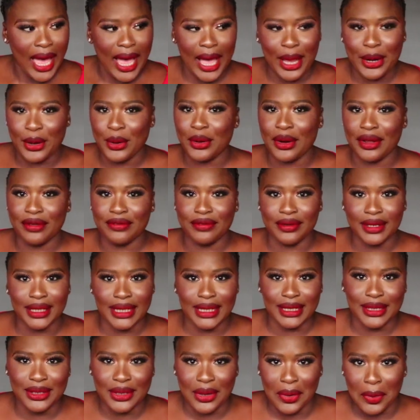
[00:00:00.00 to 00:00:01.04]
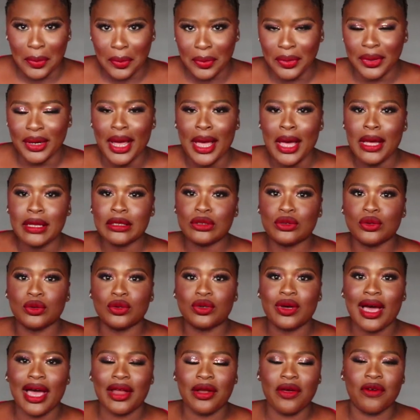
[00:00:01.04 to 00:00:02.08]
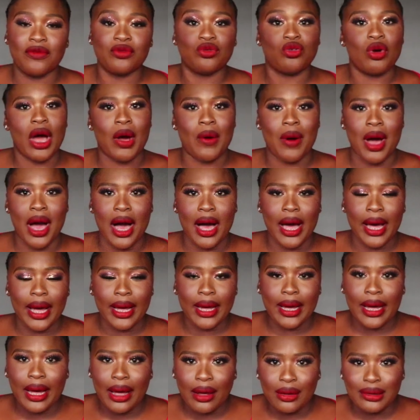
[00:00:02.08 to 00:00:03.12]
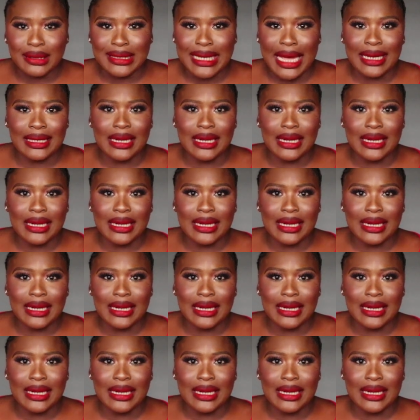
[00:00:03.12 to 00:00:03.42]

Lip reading: I don't know if you did your own, to kind of grow our accounts.